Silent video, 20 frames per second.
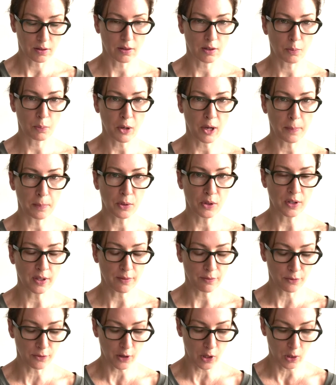the people
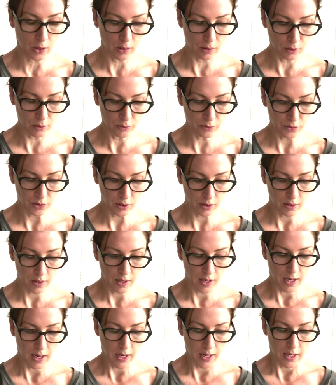involved,
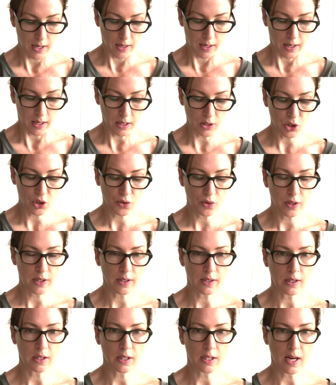
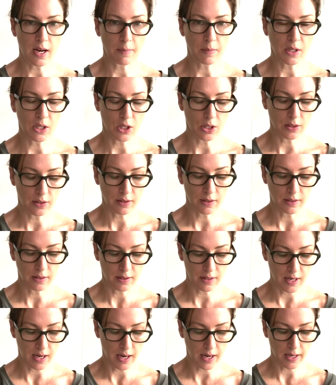injuries and damages
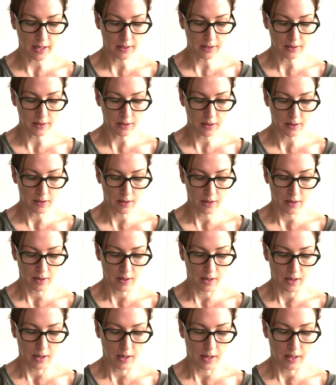sustained,
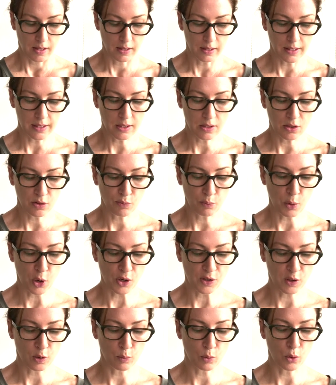list of
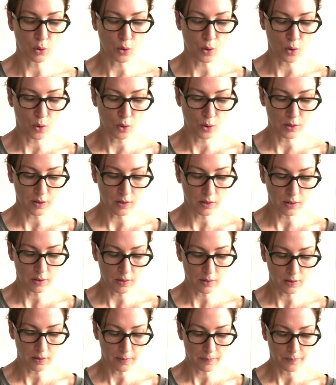possible
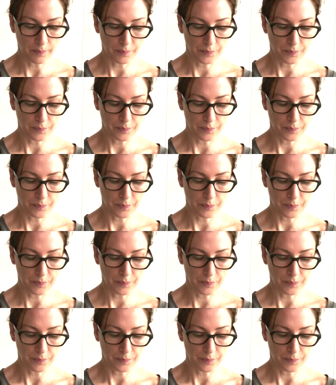causes,